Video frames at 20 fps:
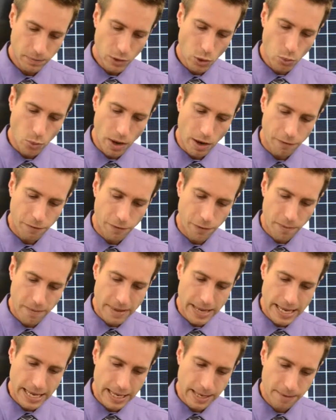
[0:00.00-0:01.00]
Well, for
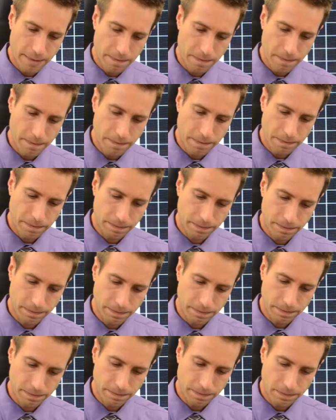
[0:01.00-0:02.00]
me,
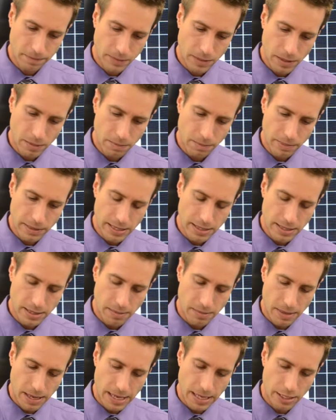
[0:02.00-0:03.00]
b is a
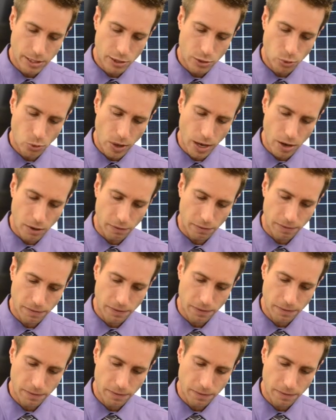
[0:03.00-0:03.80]
minus 12.